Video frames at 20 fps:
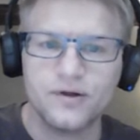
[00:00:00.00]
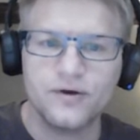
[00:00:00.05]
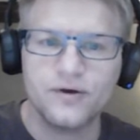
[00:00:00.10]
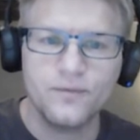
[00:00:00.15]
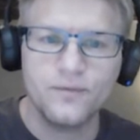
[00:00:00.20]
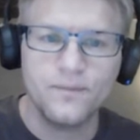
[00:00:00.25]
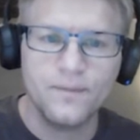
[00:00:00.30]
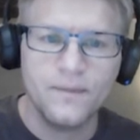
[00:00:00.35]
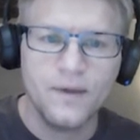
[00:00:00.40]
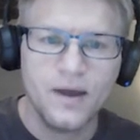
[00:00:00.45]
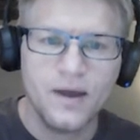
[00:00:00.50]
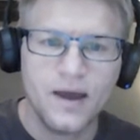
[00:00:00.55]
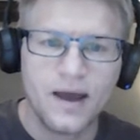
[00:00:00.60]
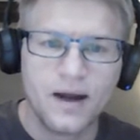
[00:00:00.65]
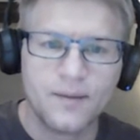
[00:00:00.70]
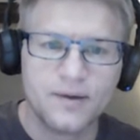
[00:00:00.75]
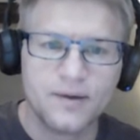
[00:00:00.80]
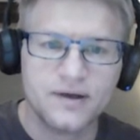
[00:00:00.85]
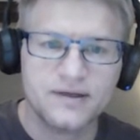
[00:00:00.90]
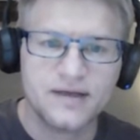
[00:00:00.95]
blue,
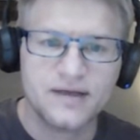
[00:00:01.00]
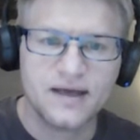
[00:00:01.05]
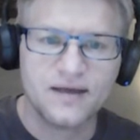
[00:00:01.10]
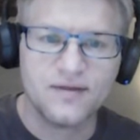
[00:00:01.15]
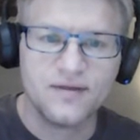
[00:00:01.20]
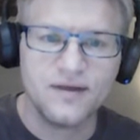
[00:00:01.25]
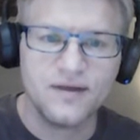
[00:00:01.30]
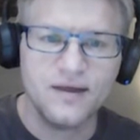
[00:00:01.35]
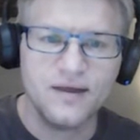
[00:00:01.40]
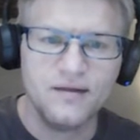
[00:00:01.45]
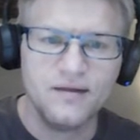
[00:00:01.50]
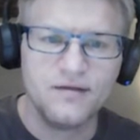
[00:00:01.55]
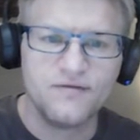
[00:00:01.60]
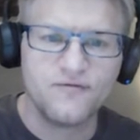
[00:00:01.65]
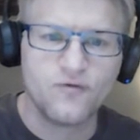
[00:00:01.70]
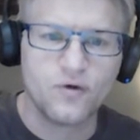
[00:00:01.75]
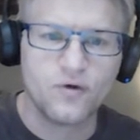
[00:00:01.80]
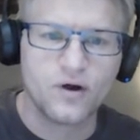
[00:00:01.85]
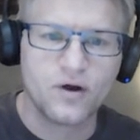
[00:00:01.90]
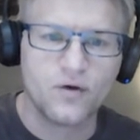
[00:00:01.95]
and I'm going to take these
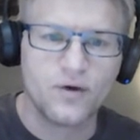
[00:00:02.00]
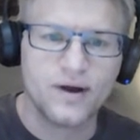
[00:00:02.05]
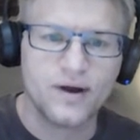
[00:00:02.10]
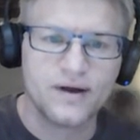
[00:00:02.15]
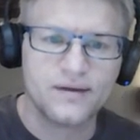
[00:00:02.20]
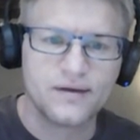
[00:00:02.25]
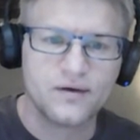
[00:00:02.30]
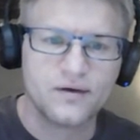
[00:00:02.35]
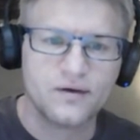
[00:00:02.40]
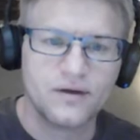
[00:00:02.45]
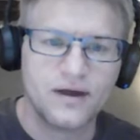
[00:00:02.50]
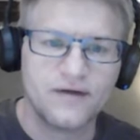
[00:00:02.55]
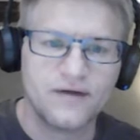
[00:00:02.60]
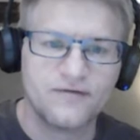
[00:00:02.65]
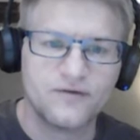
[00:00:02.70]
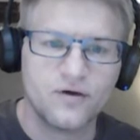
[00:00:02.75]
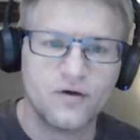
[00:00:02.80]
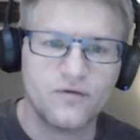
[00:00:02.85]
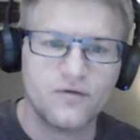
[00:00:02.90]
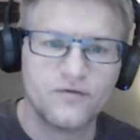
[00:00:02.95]
4 coins that are
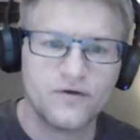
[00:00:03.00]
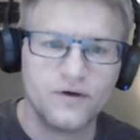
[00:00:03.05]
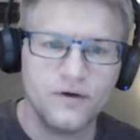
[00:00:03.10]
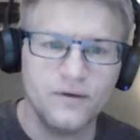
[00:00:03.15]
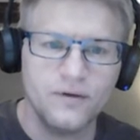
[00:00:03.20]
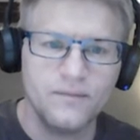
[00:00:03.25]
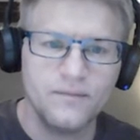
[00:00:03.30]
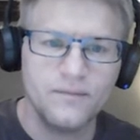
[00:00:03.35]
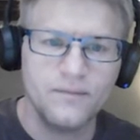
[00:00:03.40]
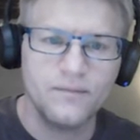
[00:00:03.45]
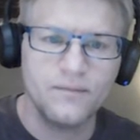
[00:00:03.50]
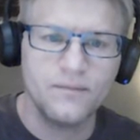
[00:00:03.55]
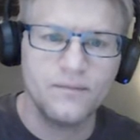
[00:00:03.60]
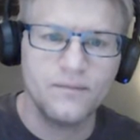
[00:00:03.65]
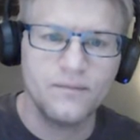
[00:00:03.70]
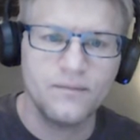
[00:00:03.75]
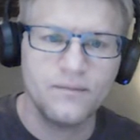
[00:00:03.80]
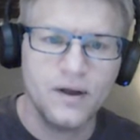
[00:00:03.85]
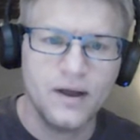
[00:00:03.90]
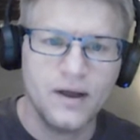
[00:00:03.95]
left over,
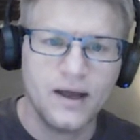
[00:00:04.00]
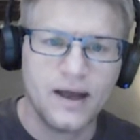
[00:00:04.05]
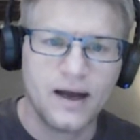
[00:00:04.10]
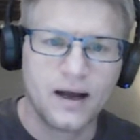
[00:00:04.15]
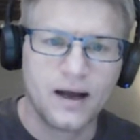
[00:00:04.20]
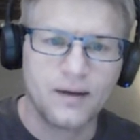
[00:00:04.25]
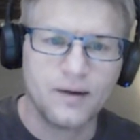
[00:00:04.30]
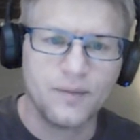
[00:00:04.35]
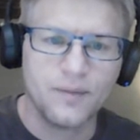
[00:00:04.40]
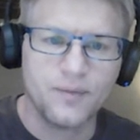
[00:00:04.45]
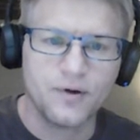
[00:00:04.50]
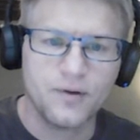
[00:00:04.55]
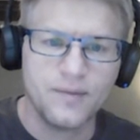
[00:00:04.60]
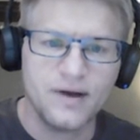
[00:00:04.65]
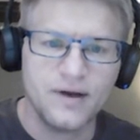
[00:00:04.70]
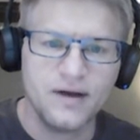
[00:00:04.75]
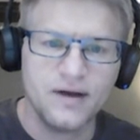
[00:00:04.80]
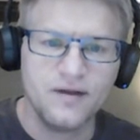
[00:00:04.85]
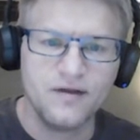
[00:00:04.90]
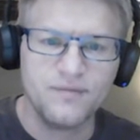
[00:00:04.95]
and I'm going to put them
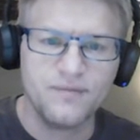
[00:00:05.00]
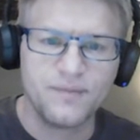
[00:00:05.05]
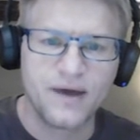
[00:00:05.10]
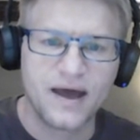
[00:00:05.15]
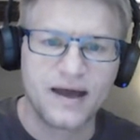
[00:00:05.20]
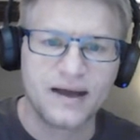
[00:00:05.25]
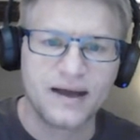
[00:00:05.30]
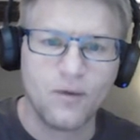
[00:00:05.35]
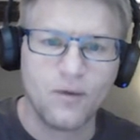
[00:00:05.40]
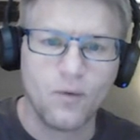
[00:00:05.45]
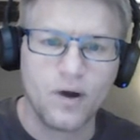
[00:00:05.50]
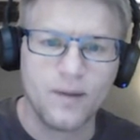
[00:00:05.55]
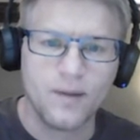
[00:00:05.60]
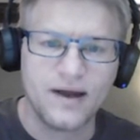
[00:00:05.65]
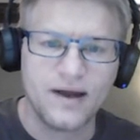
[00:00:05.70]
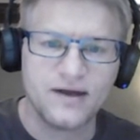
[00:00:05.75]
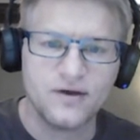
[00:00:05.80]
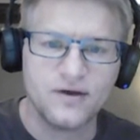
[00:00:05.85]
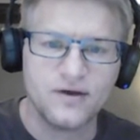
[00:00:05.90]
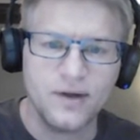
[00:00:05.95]
into this bag. Now, what am
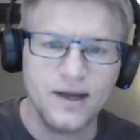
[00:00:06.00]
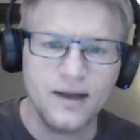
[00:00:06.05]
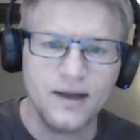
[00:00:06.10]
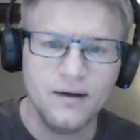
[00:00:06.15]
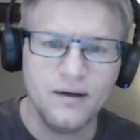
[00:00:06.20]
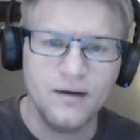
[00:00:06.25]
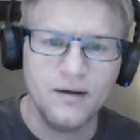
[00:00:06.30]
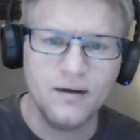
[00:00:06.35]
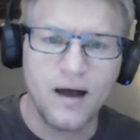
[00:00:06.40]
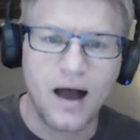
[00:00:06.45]
I doing?